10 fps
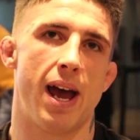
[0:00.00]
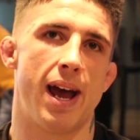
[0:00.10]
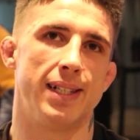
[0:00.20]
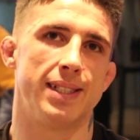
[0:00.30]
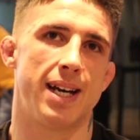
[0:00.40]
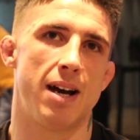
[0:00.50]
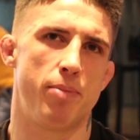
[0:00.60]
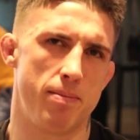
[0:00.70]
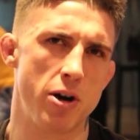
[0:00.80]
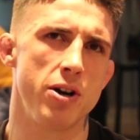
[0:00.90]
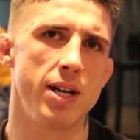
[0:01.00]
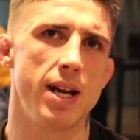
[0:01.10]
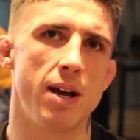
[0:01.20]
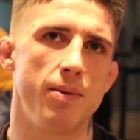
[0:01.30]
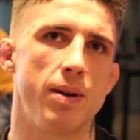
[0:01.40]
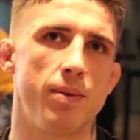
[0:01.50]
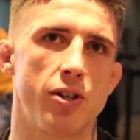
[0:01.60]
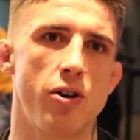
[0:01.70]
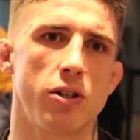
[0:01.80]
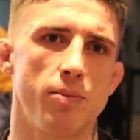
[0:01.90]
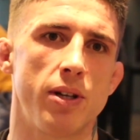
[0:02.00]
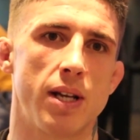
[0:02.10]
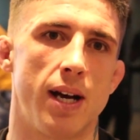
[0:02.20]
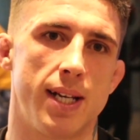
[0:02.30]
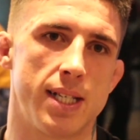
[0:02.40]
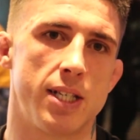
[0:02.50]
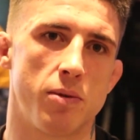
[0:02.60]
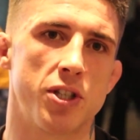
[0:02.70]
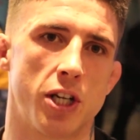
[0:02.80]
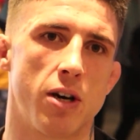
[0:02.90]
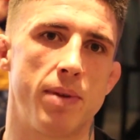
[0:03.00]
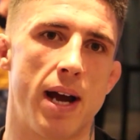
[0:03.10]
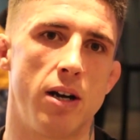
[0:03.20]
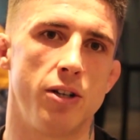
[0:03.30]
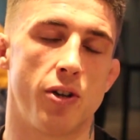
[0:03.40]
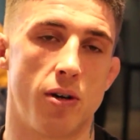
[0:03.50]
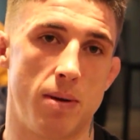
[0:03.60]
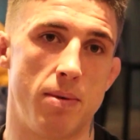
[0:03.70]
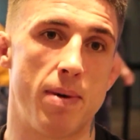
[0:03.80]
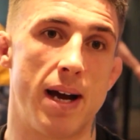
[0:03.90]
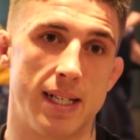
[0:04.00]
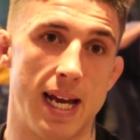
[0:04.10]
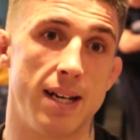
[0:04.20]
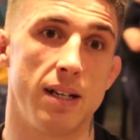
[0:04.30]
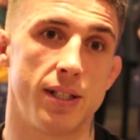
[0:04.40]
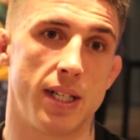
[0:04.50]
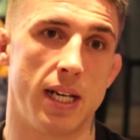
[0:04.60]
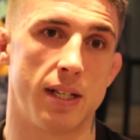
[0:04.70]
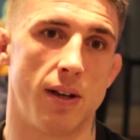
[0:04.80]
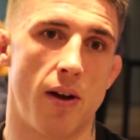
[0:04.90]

And but Martin, we talked about that. He says he wants to come to Ireland or maybe back to England again.